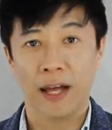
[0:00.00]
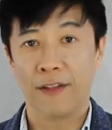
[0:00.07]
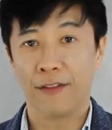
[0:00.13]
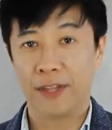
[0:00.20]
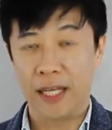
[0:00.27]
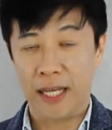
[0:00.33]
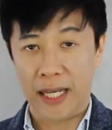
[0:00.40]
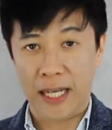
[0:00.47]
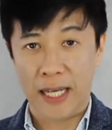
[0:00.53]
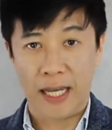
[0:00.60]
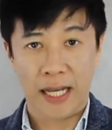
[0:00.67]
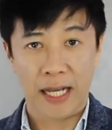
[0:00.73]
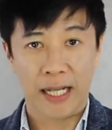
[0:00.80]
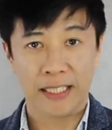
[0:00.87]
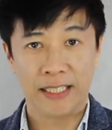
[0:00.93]
the
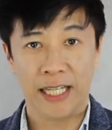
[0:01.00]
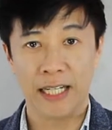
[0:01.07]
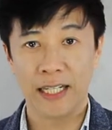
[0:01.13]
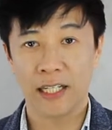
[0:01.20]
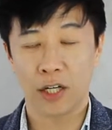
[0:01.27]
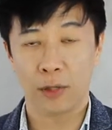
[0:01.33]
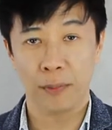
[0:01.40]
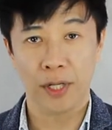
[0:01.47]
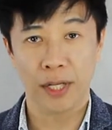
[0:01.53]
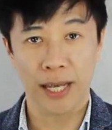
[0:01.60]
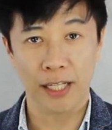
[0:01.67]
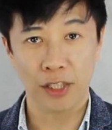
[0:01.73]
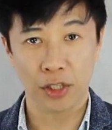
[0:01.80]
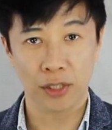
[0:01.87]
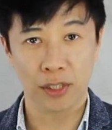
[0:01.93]

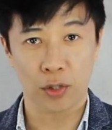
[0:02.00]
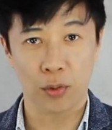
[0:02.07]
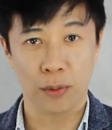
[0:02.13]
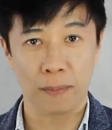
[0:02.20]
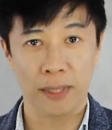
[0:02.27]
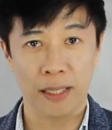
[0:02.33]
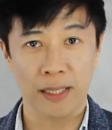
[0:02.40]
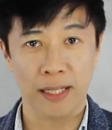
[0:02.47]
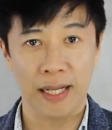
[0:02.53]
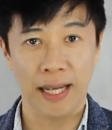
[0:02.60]
telecommunications equipment,